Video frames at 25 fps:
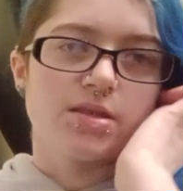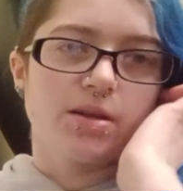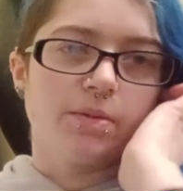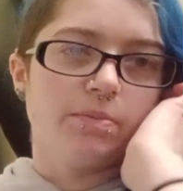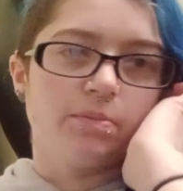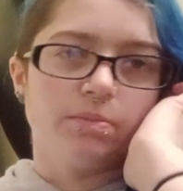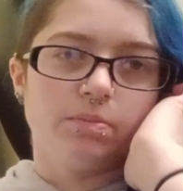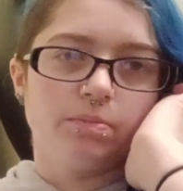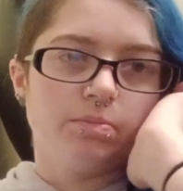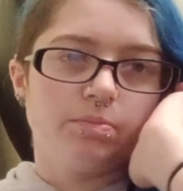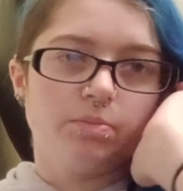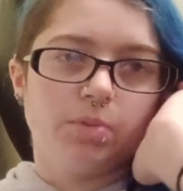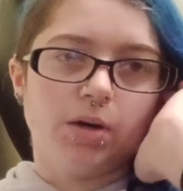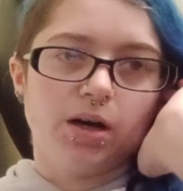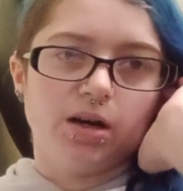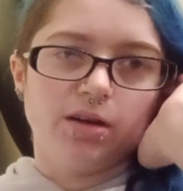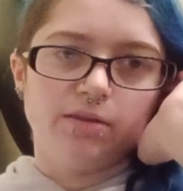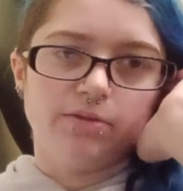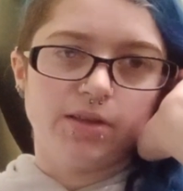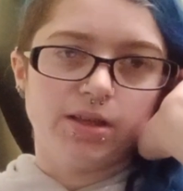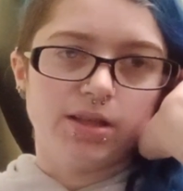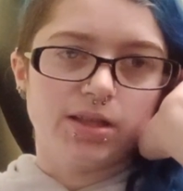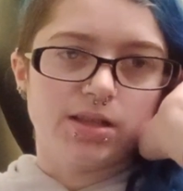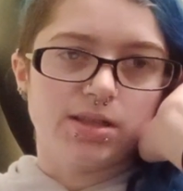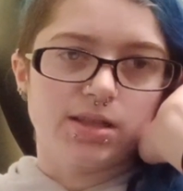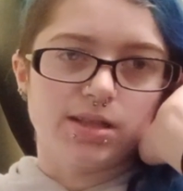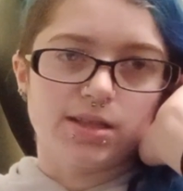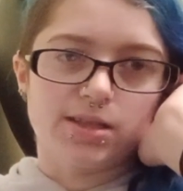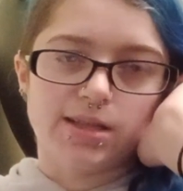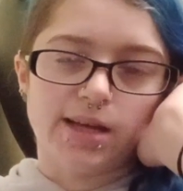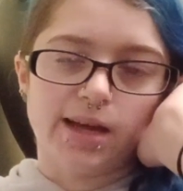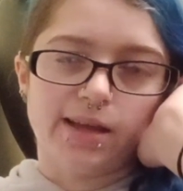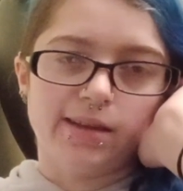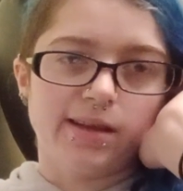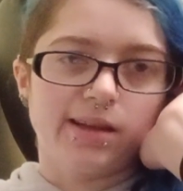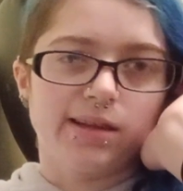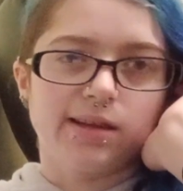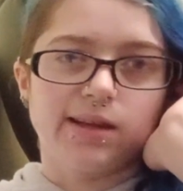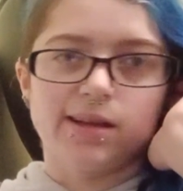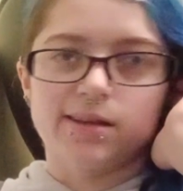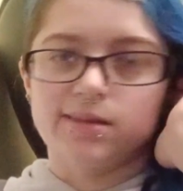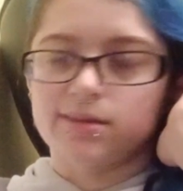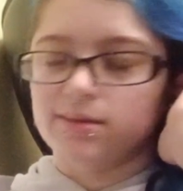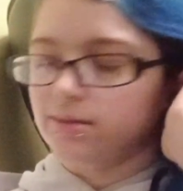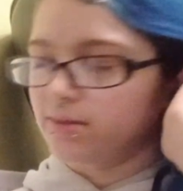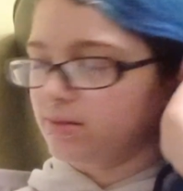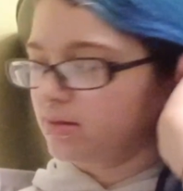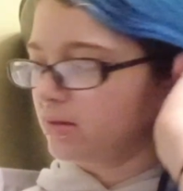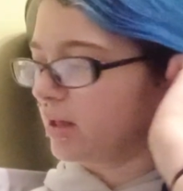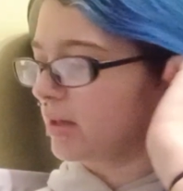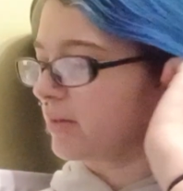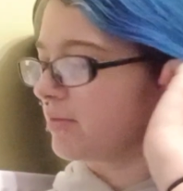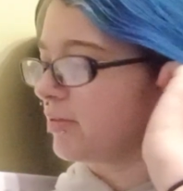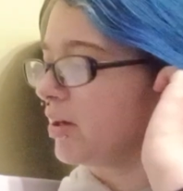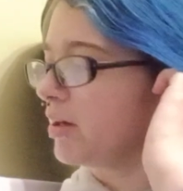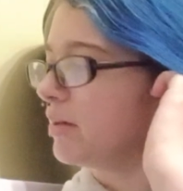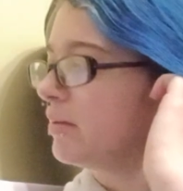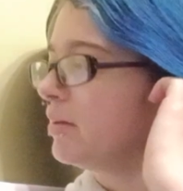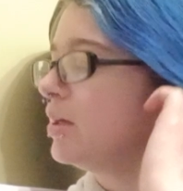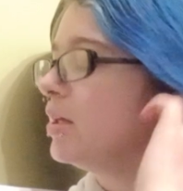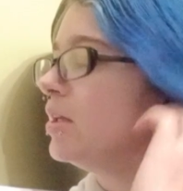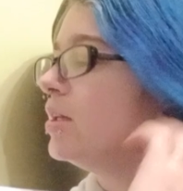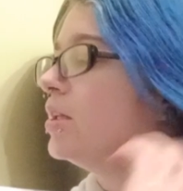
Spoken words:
some part of it that does that, then that's fine.